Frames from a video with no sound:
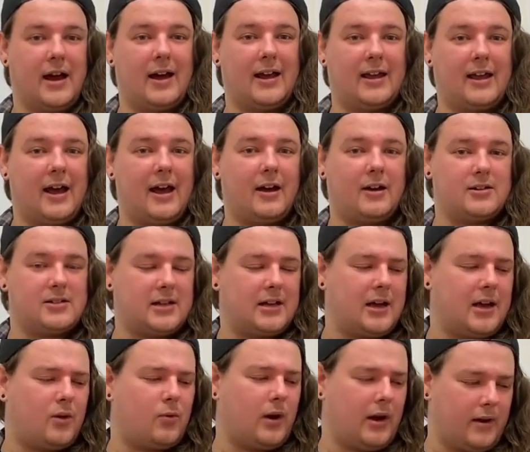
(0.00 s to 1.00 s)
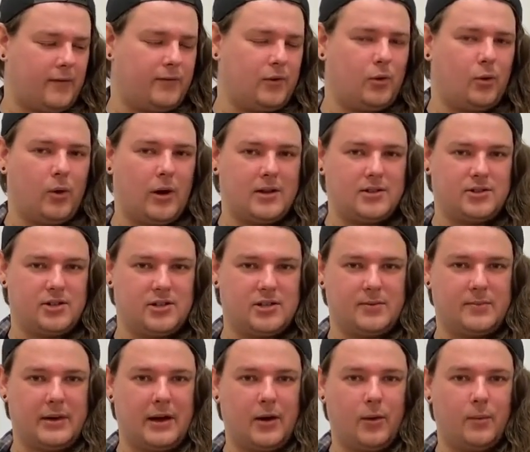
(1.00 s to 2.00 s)
I get because I get quite a few questions
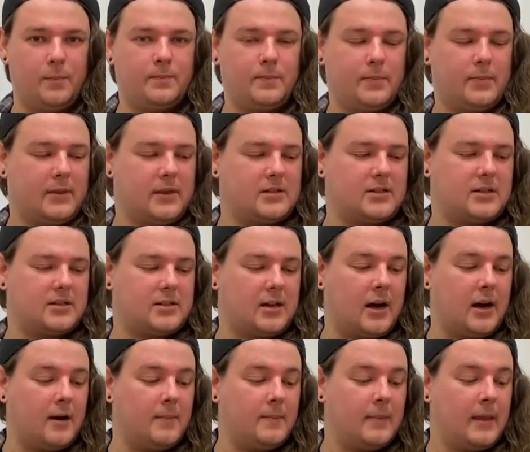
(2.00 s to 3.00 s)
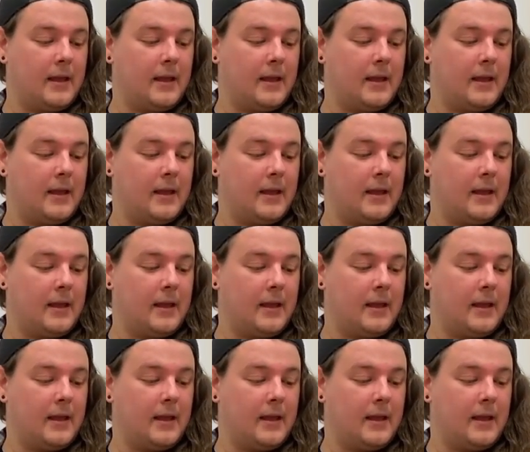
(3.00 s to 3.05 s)
about this guitar.